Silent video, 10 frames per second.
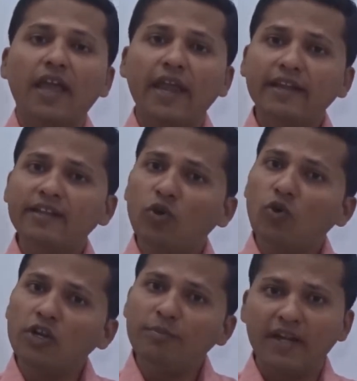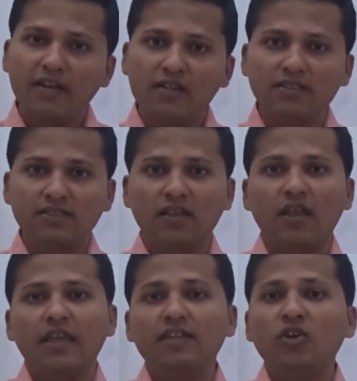eight gold medals
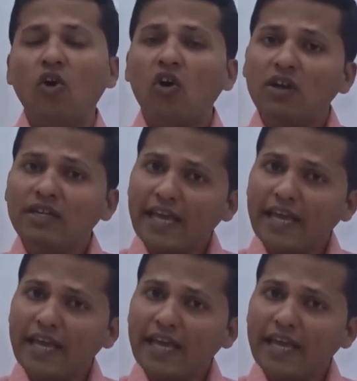in all